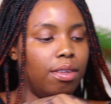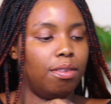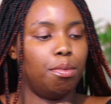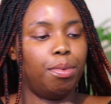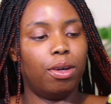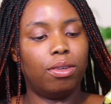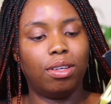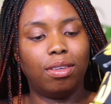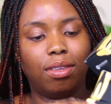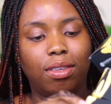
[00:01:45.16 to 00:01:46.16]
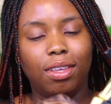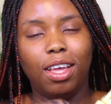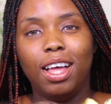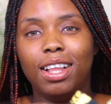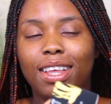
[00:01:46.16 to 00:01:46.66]
Setting powders.
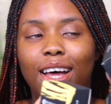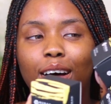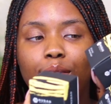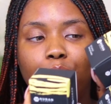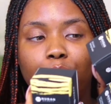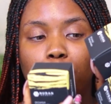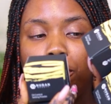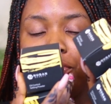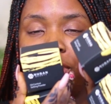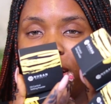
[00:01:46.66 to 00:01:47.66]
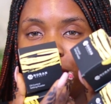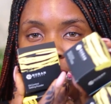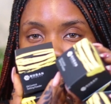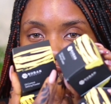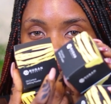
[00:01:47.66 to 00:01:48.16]
They have 5